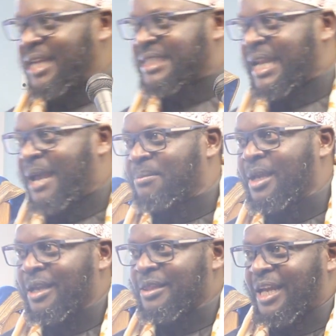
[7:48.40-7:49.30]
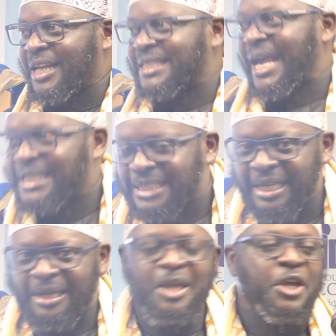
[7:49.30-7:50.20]
in Islam. There is
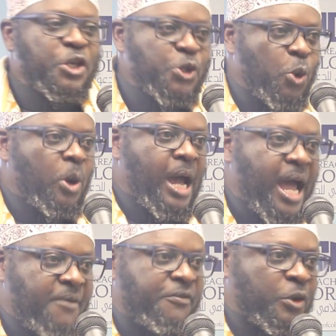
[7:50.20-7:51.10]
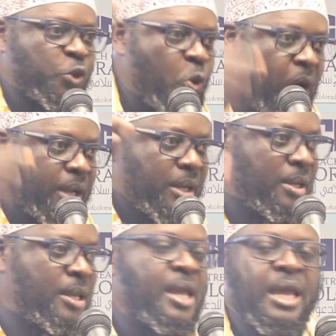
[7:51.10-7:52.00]
asking. You have to work.
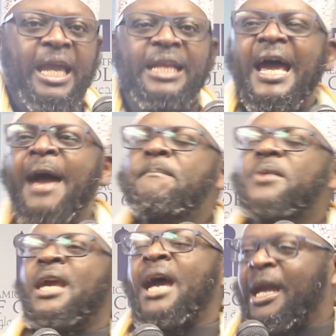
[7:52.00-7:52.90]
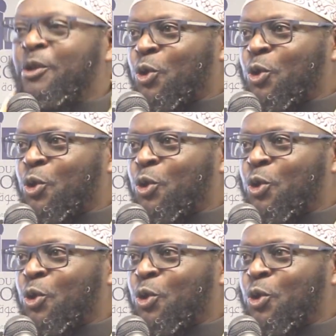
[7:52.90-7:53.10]
And Ambiya and